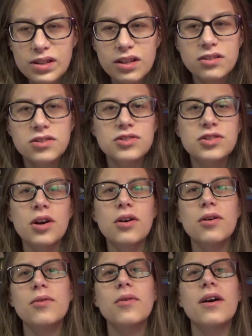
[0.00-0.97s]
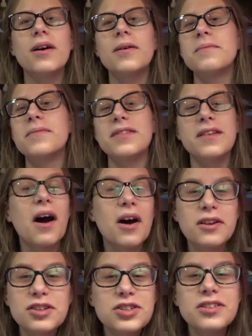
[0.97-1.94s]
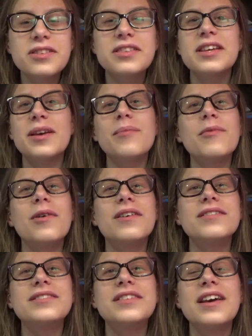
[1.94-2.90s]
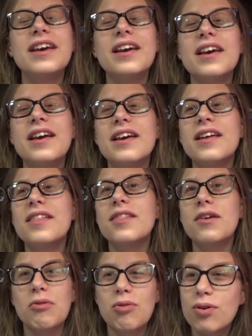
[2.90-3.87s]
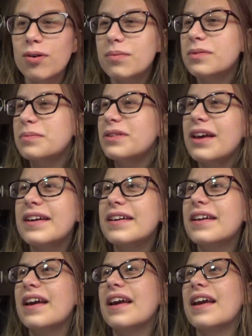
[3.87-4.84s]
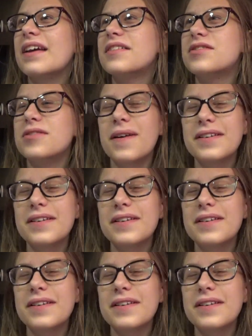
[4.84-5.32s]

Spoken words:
So, the audition theme was the horrible blank, and so